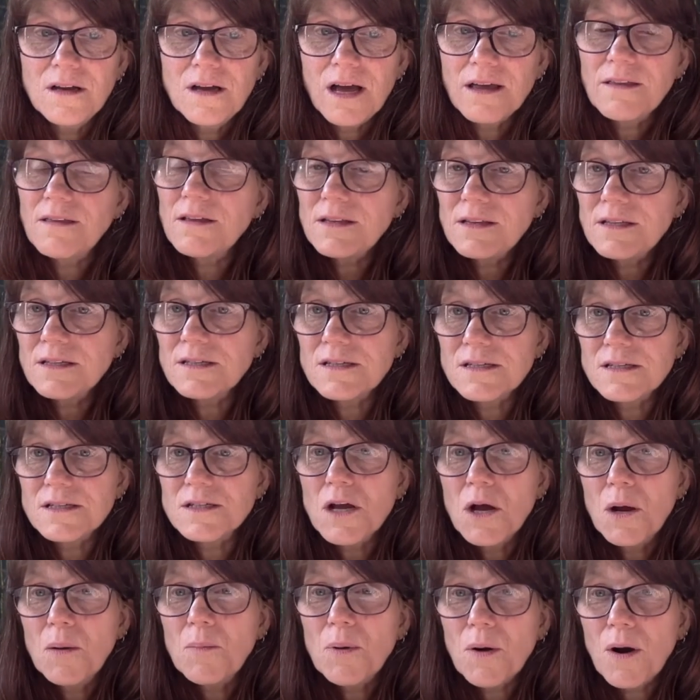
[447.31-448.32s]
I think this is
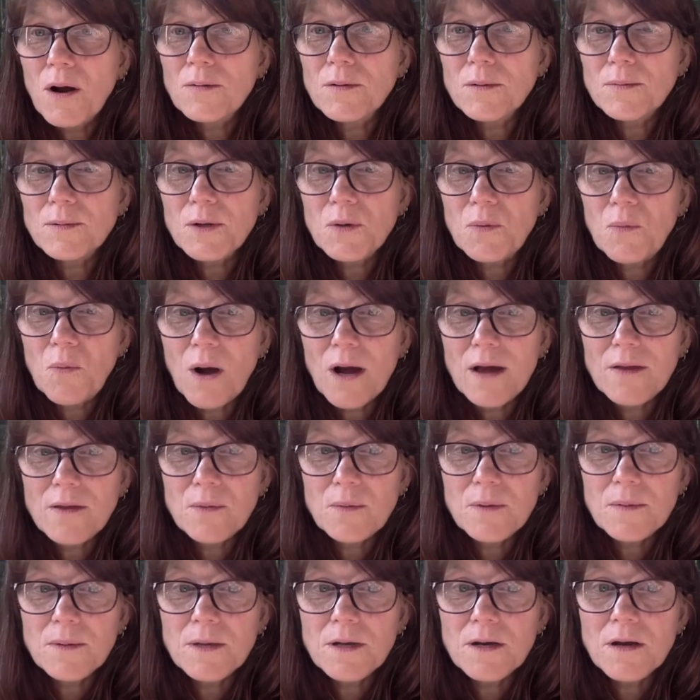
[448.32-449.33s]
probably why the
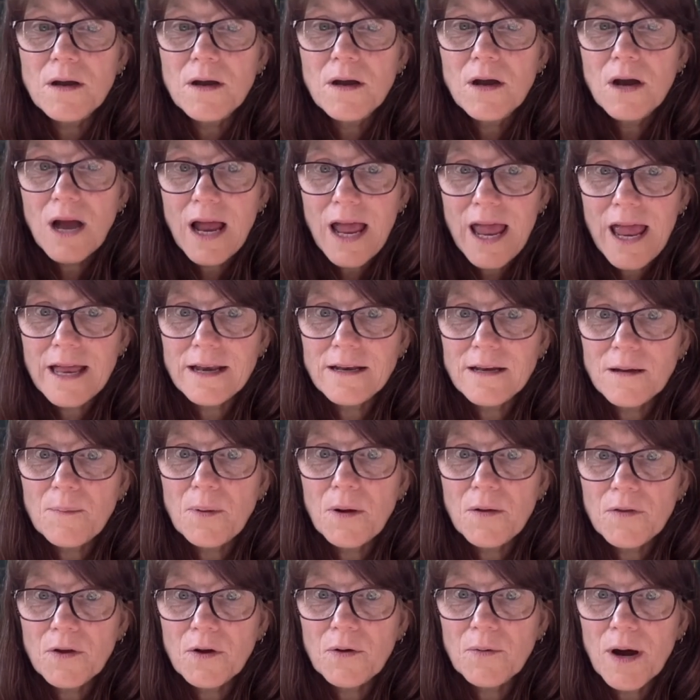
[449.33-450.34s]
women end up
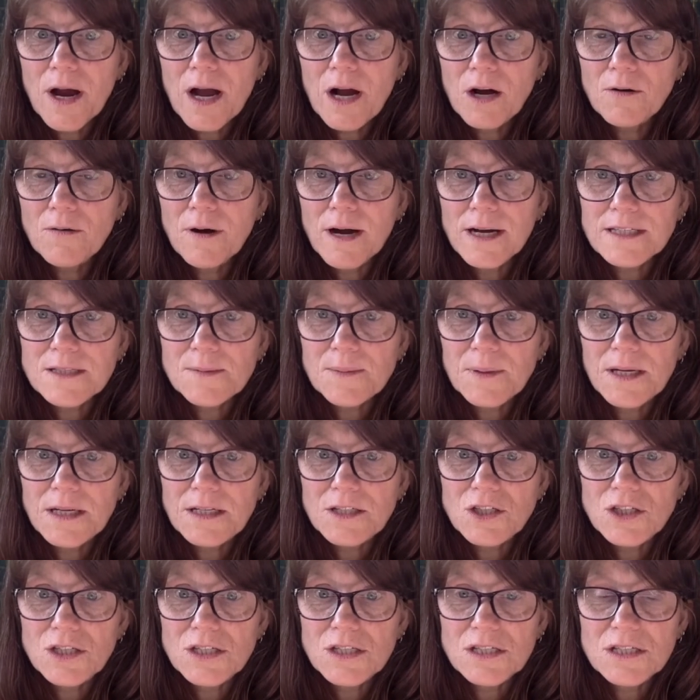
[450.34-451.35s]
on the ground grasping
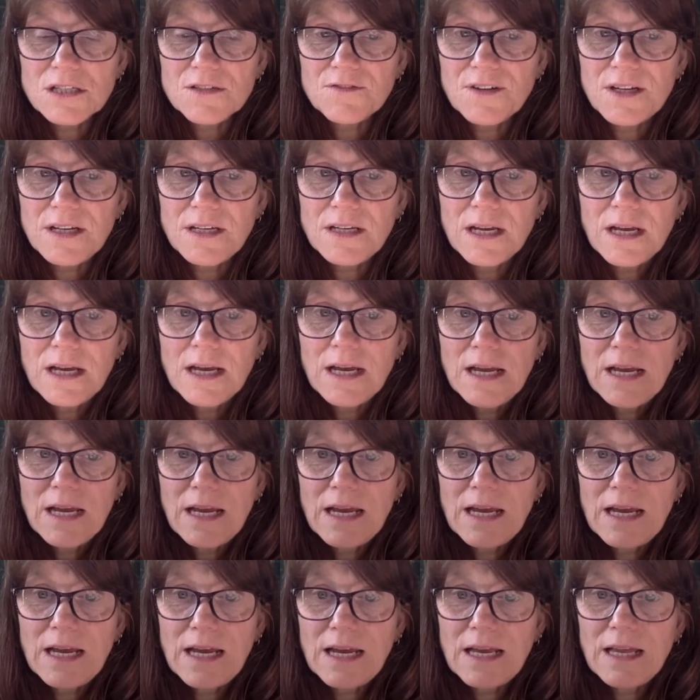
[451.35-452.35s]
at Jesus' feet.
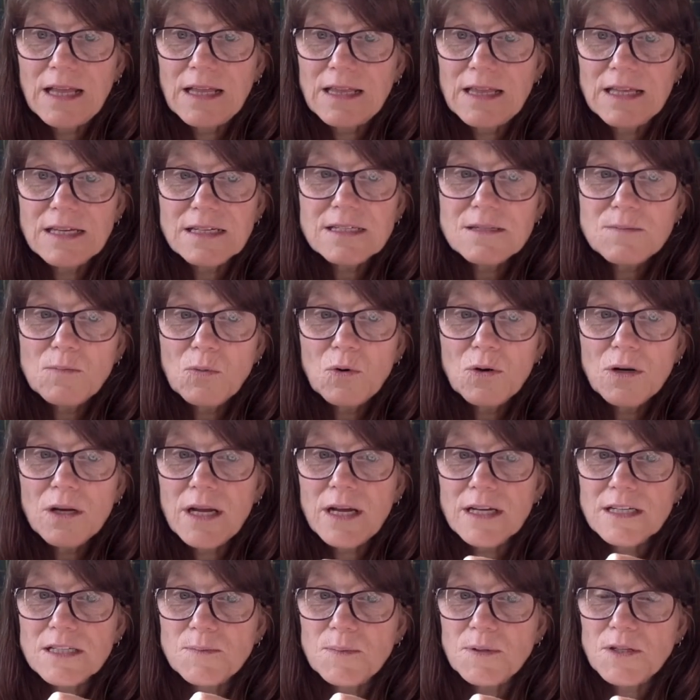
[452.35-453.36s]
This morning
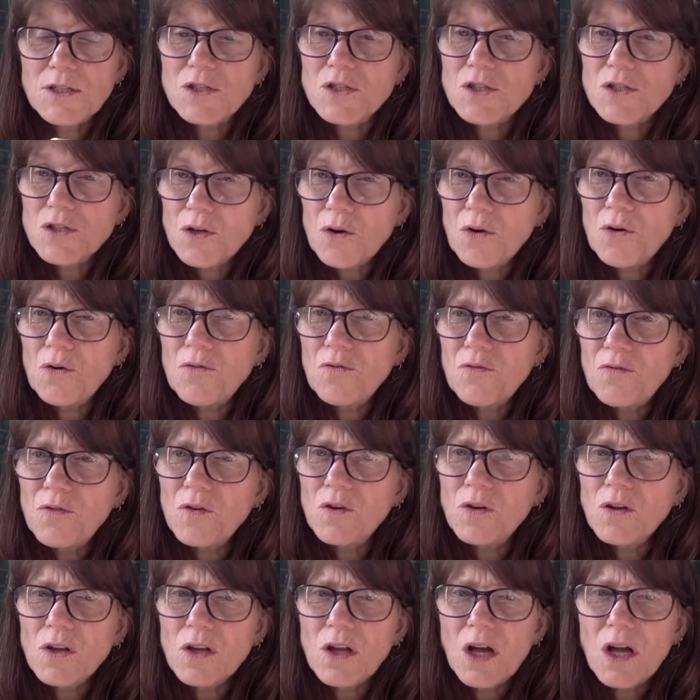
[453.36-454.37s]
has been so
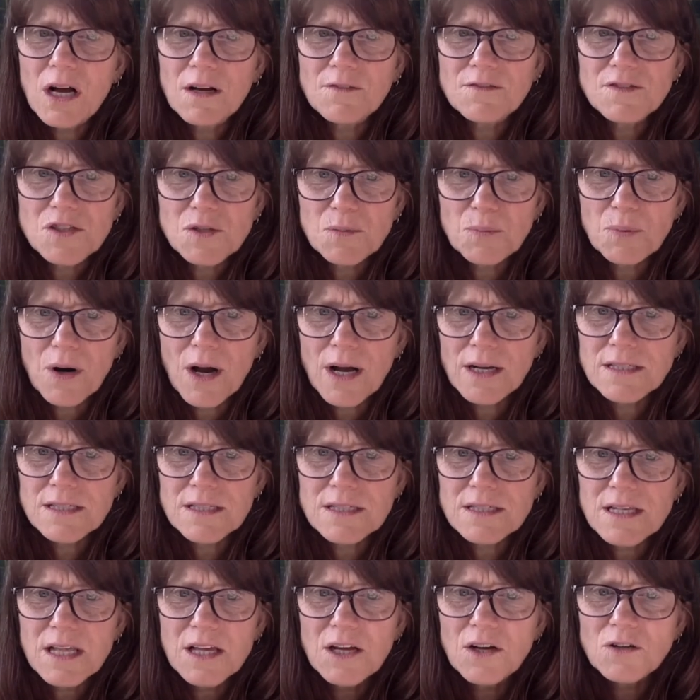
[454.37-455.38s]
full of
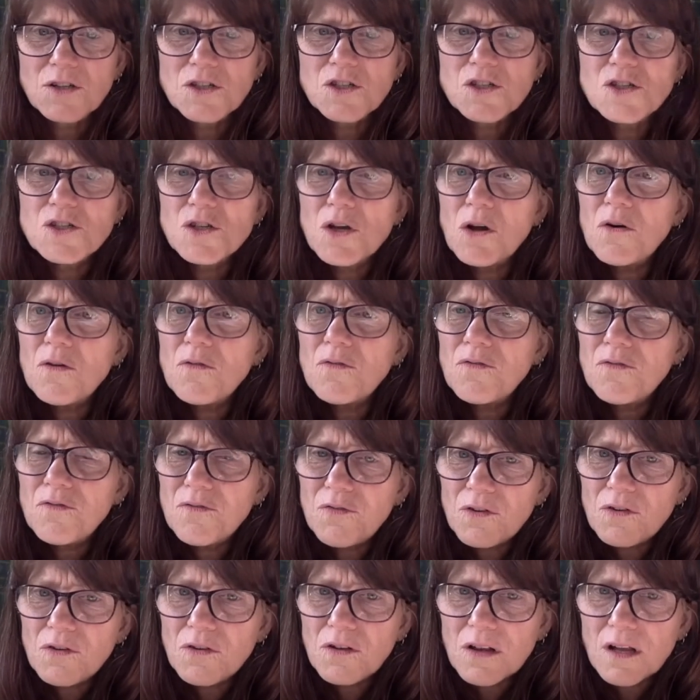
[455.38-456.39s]
surprises. They are so
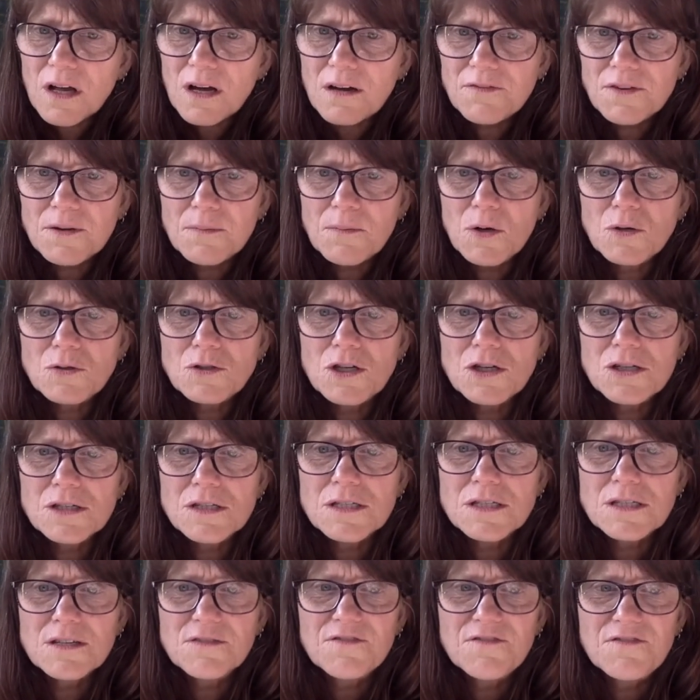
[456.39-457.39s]
full of
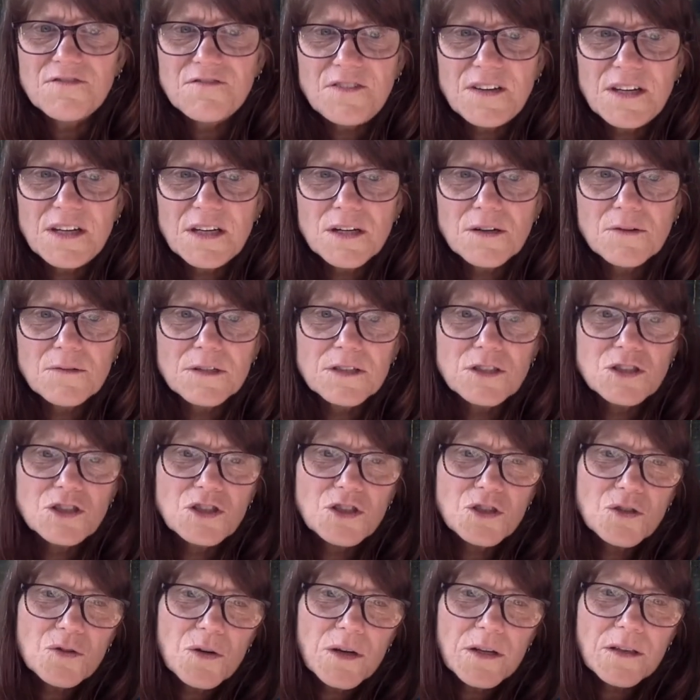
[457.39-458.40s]
emotions of fear and
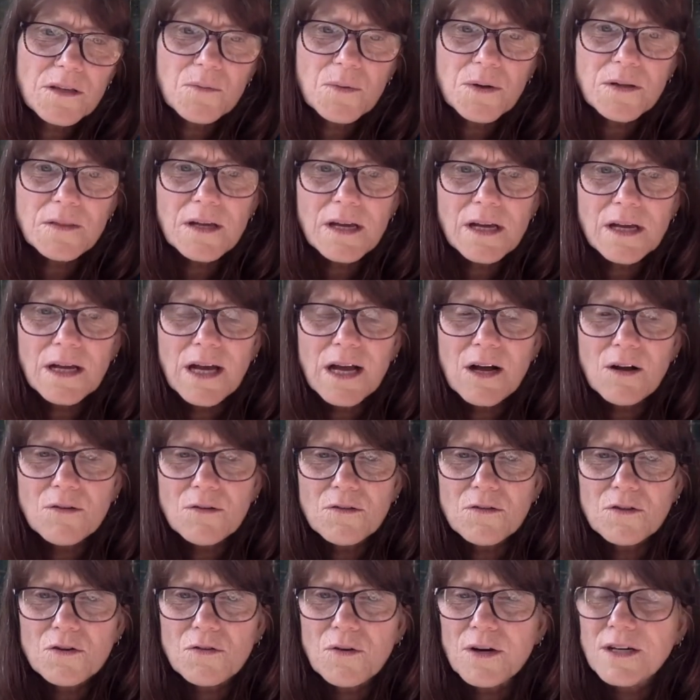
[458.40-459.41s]
joy that when they
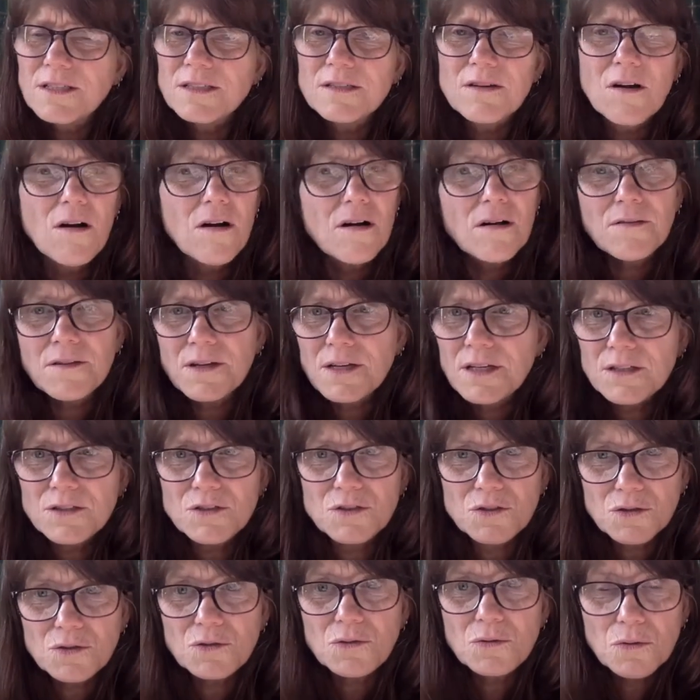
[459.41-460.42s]
encounter the Christ, all they
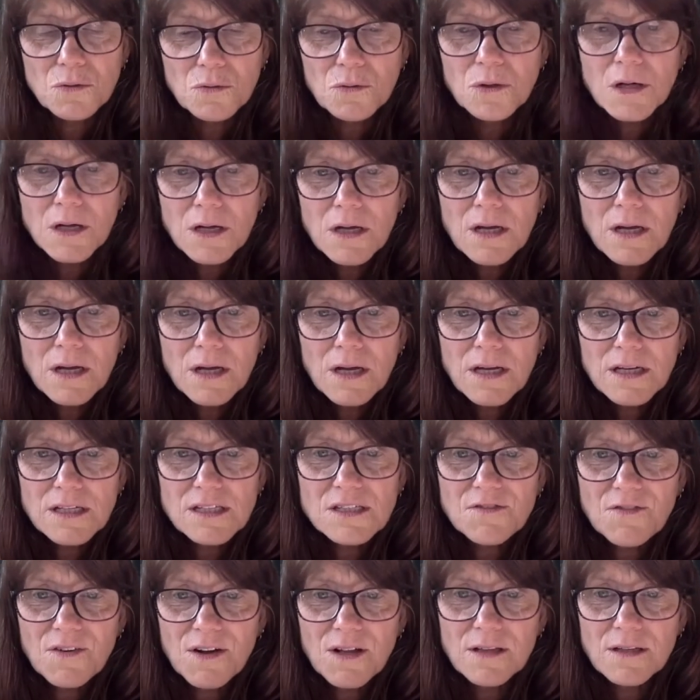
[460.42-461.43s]
can do
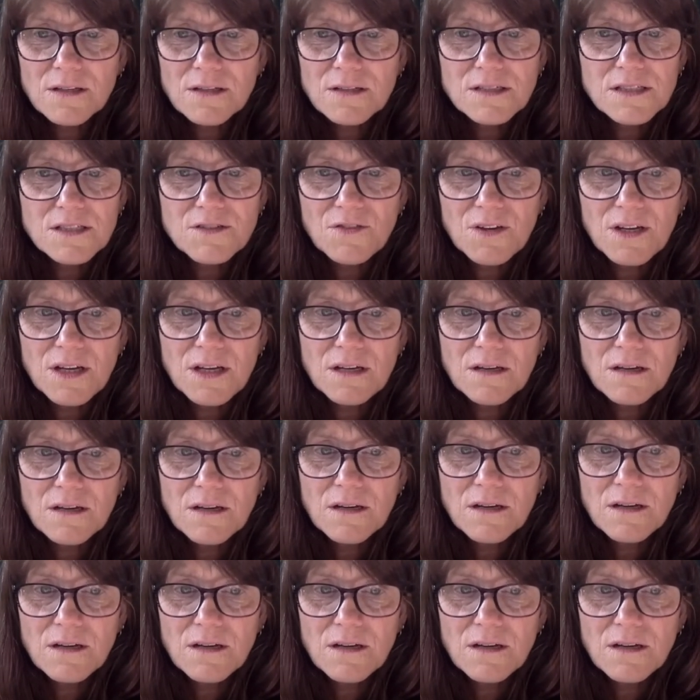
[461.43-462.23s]
is fall at his feet.